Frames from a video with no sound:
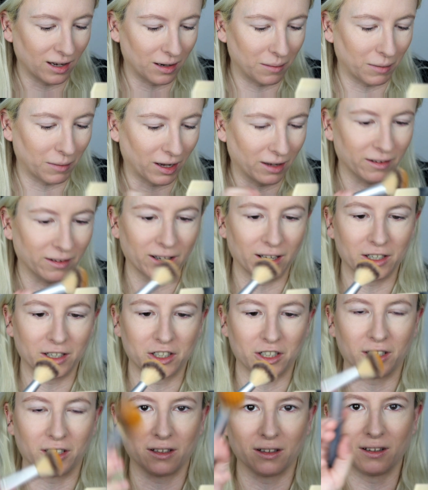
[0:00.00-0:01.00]
in my
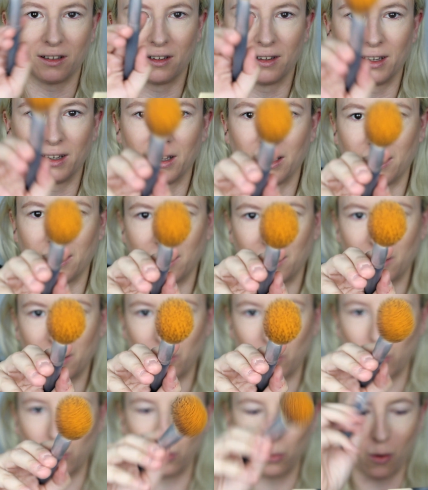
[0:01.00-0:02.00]
collection
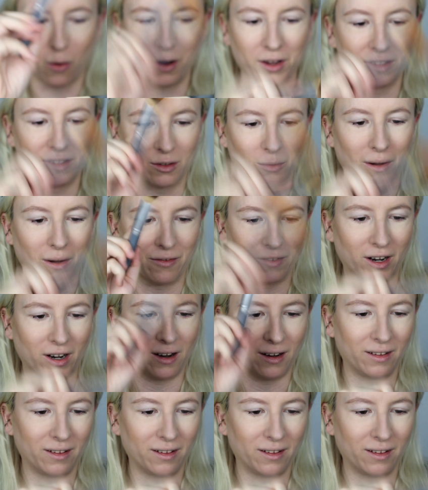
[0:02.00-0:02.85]
whatsoever.